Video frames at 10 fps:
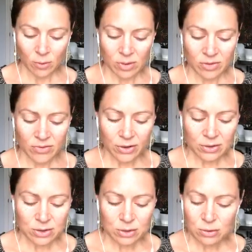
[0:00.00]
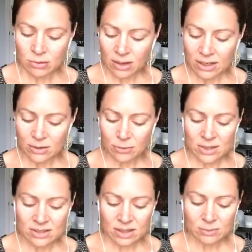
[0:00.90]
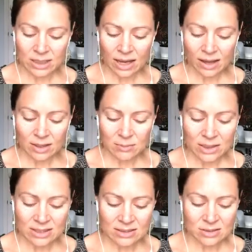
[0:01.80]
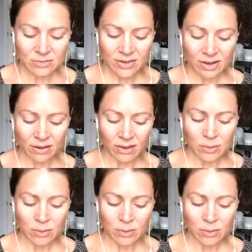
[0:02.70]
When the fear is too great, the reasoning behind begins to fail,